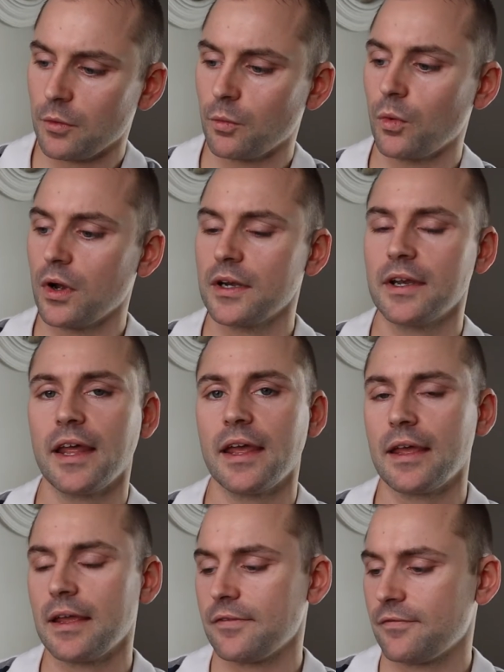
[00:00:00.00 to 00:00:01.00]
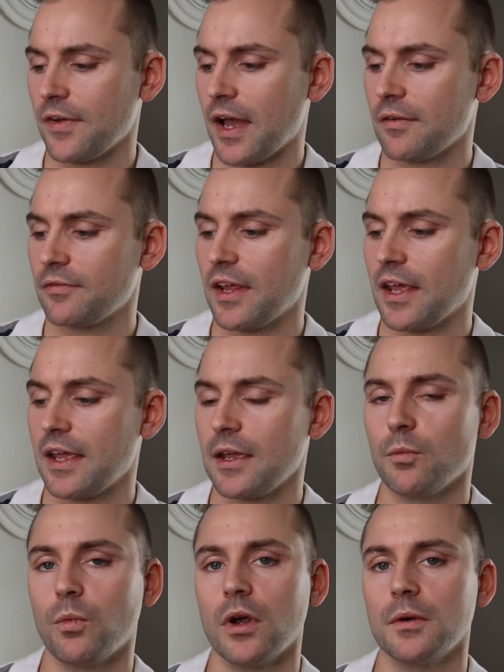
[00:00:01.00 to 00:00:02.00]
1 day, 5 day,
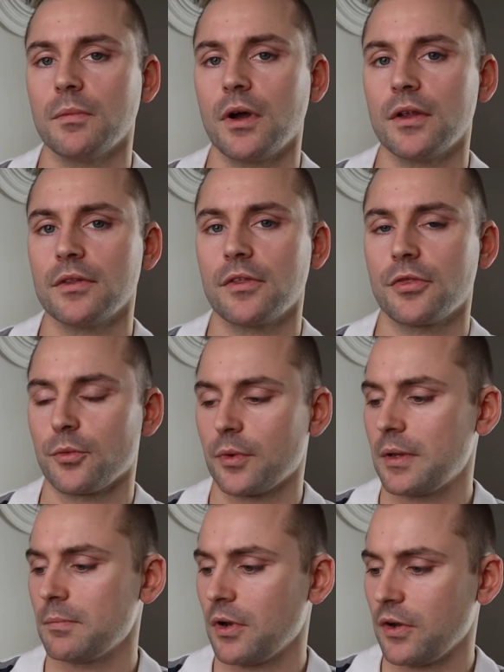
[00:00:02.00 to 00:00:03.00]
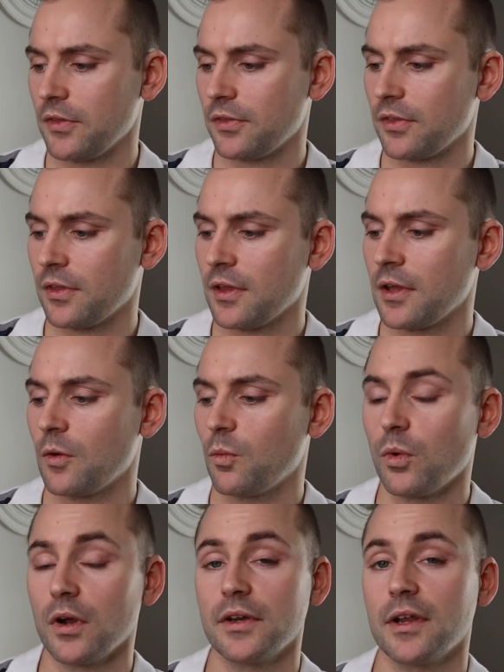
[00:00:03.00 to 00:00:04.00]
1 month, 3 month,
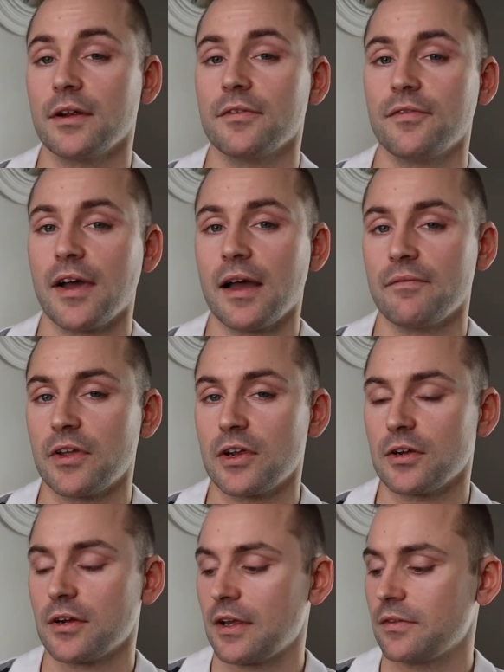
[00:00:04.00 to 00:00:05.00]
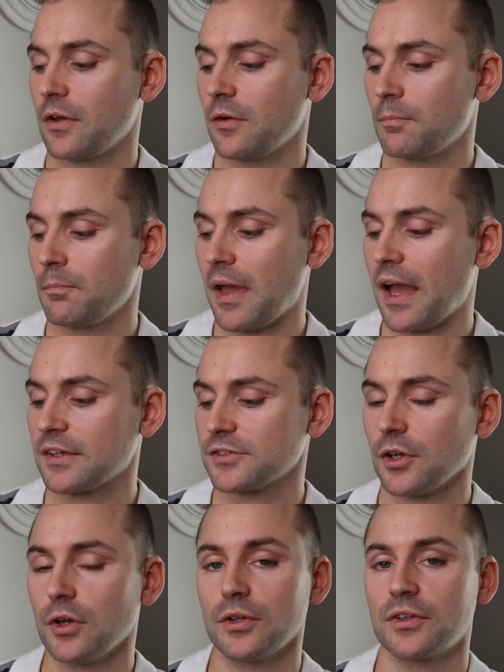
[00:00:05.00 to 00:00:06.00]
1 year, 5 year, and the max
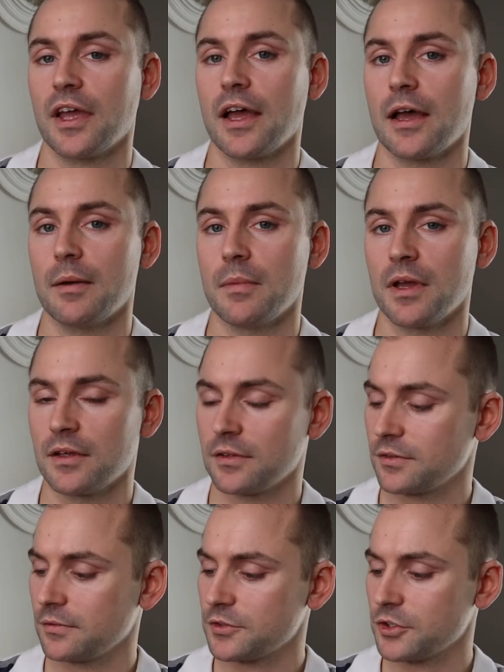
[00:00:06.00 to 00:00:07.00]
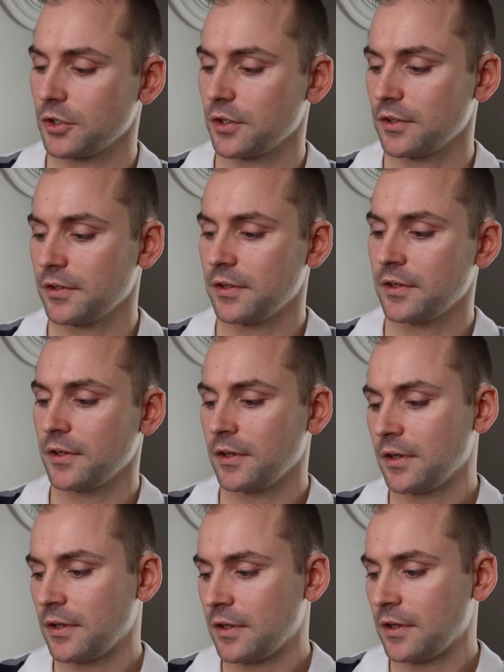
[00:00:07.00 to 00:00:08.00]
all-time chart.
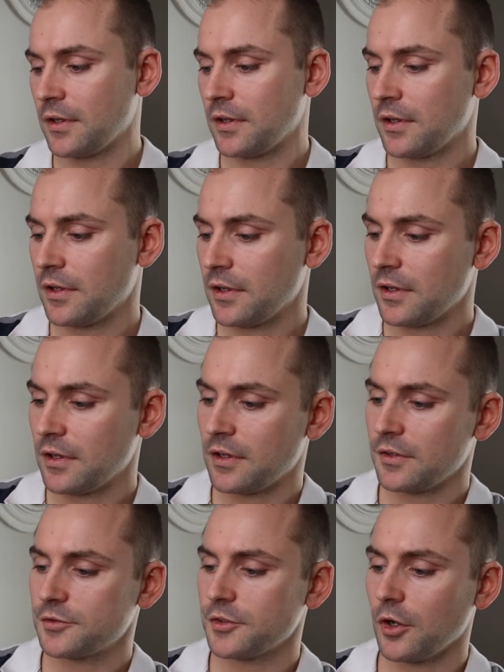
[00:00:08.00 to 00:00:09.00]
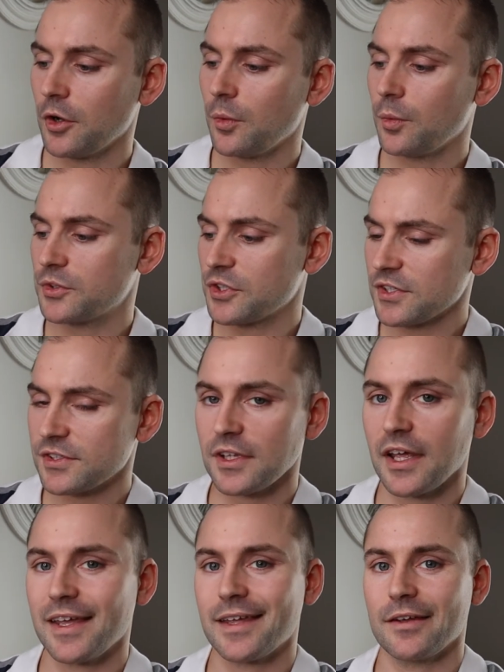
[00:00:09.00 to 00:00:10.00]
So just
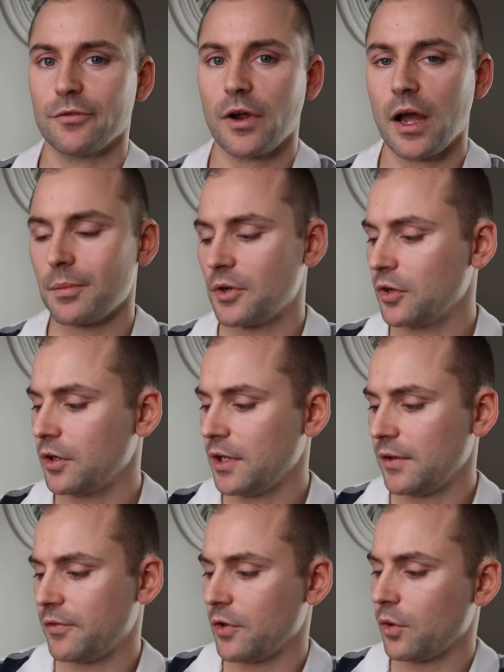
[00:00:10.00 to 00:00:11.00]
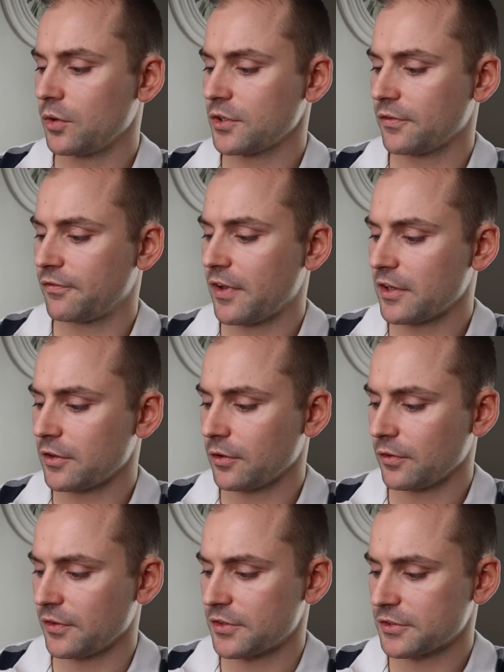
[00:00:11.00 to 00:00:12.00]
like at Robinhood, if you hold your finger
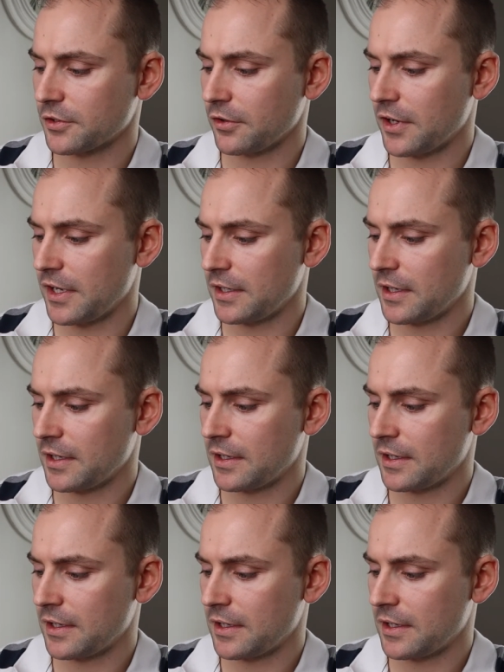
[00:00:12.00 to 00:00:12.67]
on the screen,